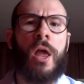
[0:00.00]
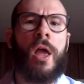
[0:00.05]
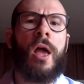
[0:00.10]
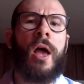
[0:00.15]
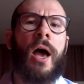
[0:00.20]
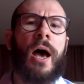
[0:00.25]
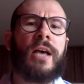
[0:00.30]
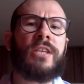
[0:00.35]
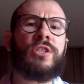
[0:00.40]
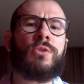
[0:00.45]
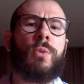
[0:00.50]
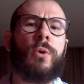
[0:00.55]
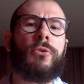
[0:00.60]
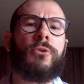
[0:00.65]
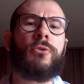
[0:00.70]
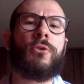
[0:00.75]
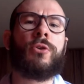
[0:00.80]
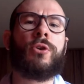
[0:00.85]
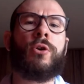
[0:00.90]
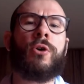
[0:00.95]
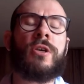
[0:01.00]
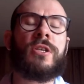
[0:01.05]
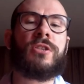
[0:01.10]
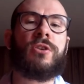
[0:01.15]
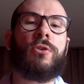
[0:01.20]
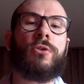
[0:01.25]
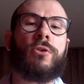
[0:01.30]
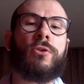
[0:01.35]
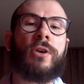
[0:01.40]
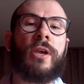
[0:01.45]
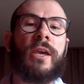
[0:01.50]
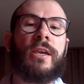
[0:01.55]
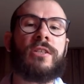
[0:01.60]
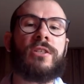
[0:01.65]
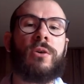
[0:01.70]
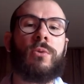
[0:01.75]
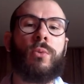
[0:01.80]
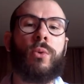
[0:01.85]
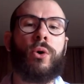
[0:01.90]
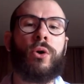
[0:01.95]
as to whether or not your historical case
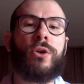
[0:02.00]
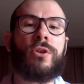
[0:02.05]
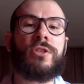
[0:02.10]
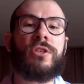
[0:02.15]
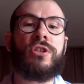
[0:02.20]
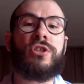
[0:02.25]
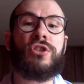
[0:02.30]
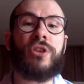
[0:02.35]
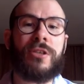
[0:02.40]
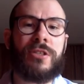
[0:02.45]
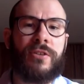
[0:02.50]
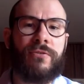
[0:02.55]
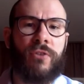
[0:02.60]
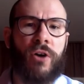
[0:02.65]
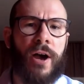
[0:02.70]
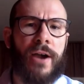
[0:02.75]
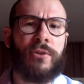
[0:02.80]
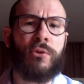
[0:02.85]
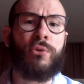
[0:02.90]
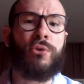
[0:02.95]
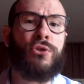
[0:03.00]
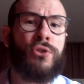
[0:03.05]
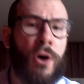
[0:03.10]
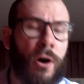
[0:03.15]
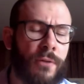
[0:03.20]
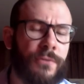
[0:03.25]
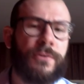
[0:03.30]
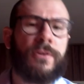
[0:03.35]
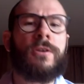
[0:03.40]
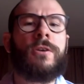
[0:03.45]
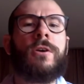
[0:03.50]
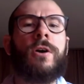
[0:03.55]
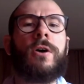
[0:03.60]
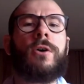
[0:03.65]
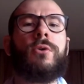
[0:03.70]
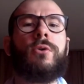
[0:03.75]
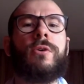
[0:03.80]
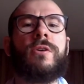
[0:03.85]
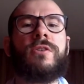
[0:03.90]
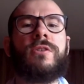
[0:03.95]
was justified or not,
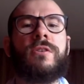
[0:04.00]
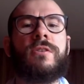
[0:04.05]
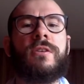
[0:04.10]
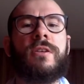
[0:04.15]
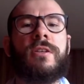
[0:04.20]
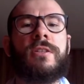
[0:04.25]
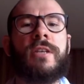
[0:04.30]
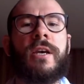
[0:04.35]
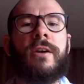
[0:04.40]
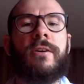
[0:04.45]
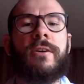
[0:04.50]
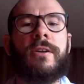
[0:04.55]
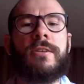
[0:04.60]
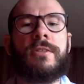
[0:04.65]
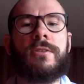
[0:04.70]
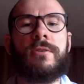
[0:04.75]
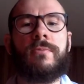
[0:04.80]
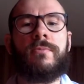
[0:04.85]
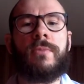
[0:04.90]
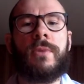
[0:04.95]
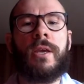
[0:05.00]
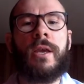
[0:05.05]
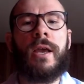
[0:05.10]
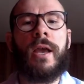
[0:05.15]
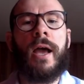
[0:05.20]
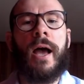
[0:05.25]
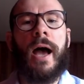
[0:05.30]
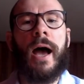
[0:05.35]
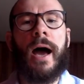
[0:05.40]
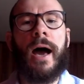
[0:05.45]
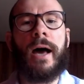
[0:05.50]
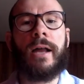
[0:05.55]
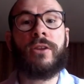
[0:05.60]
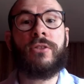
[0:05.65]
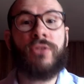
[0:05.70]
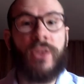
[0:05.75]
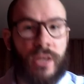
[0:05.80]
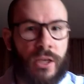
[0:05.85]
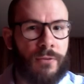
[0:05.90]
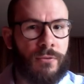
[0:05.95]
according to utilitarianism. And
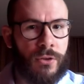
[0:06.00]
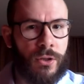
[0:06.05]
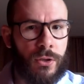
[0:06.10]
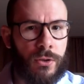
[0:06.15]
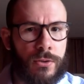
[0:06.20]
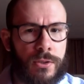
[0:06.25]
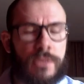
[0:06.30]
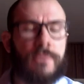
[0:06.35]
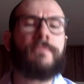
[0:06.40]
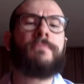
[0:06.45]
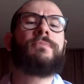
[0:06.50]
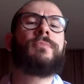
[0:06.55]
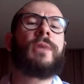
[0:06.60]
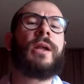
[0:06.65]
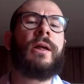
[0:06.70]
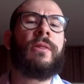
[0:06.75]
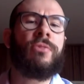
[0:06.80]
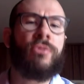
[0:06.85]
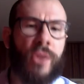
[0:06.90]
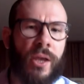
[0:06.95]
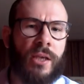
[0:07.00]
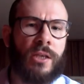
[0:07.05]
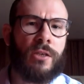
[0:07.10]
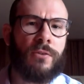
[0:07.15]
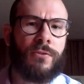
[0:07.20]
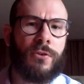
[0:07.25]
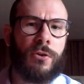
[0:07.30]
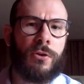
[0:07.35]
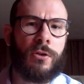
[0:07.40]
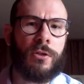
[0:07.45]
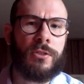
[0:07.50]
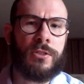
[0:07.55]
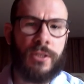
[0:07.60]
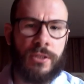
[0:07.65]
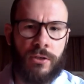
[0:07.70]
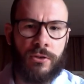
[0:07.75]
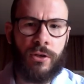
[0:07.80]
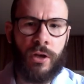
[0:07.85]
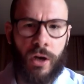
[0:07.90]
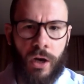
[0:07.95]
thank you for those, and thank you for your
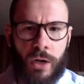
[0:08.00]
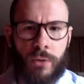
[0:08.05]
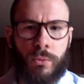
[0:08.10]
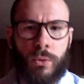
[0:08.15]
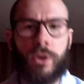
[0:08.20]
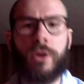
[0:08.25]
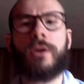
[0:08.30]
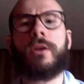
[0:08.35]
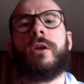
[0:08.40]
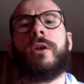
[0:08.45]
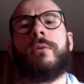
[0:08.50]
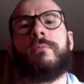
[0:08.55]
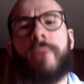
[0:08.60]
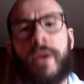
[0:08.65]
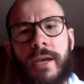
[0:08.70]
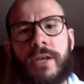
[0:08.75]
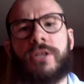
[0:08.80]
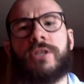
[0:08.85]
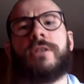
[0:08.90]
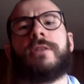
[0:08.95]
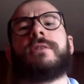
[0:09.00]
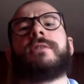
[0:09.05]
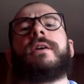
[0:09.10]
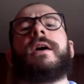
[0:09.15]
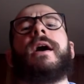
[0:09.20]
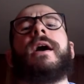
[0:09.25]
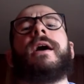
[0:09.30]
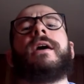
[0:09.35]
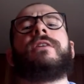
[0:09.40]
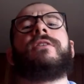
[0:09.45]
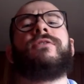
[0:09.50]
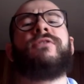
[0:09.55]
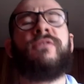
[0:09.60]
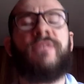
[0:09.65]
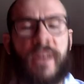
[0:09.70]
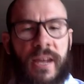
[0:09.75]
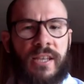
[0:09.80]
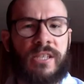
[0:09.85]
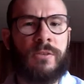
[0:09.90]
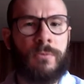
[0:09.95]
continued hard work, patience, and
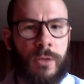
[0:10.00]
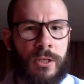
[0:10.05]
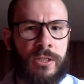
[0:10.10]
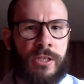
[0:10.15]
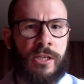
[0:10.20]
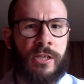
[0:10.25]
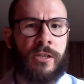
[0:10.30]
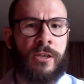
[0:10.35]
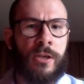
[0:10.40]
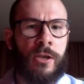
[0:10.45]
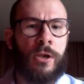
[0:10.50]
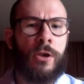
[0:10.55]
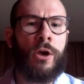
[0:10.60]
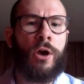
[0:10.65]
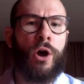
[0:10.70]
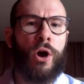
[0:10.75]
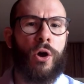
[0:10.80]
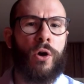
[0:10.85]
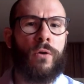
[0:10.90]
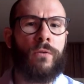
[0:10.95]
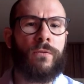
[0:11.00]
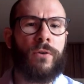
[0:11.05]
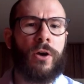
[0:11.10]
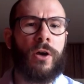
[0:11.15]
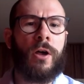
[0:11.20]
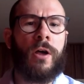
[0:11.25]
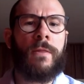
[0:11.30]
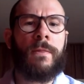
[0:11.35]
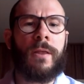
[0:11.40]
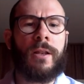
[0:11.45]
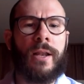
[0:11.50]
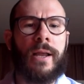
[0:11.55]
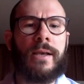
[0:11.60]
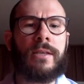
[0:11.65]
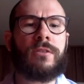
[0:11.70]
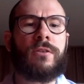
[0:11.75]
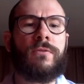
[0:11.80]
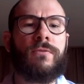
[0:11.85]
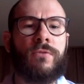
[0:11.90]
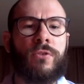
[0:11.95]
flexibility over the last
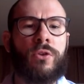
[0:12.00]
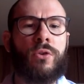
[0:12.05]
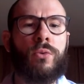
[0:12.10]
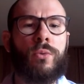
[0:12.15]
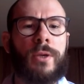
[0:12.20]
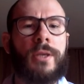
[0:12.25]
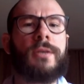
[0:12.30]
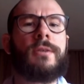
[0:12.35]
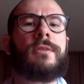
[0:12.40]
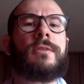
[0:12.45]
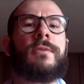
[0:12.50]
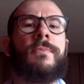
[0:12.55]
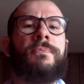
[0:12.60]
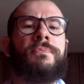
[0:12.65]
few weeks.